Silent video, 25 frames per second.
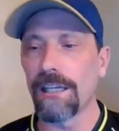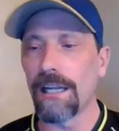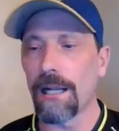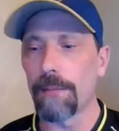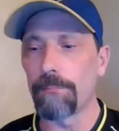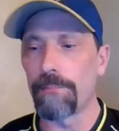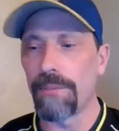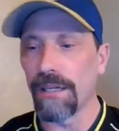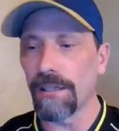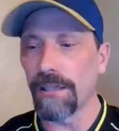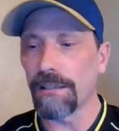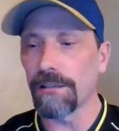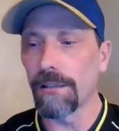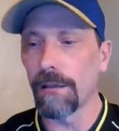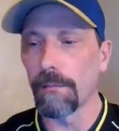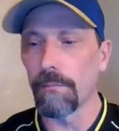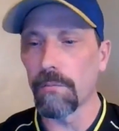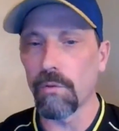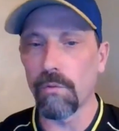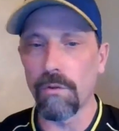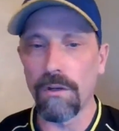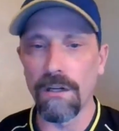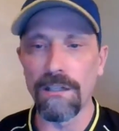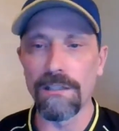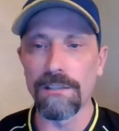he got picked
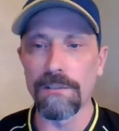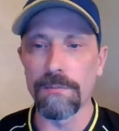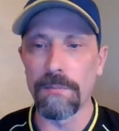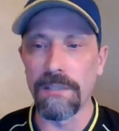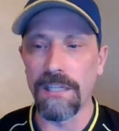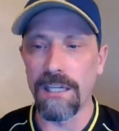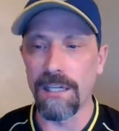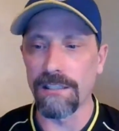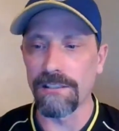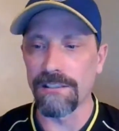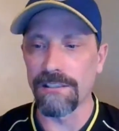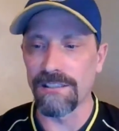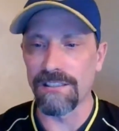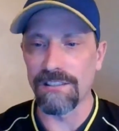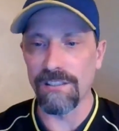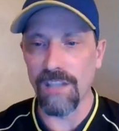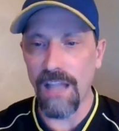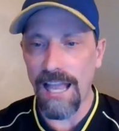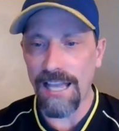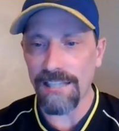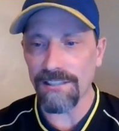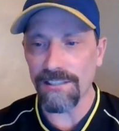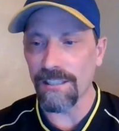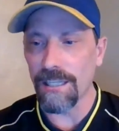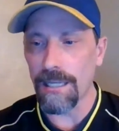number 1 is because his
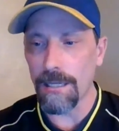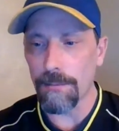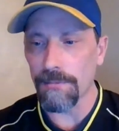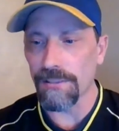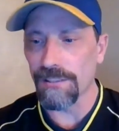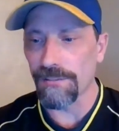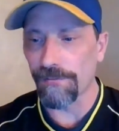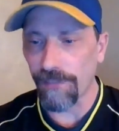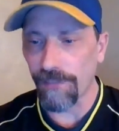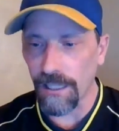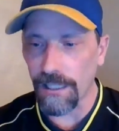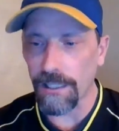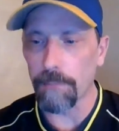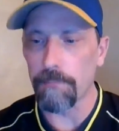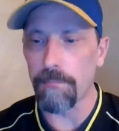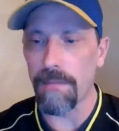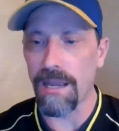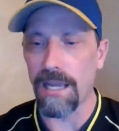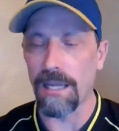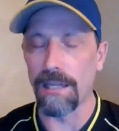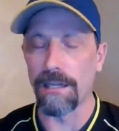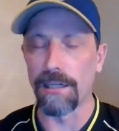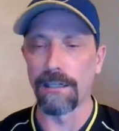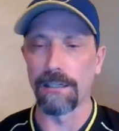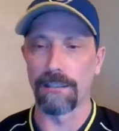last name is fucking
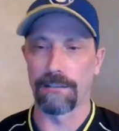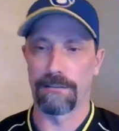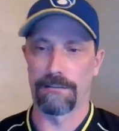Manning.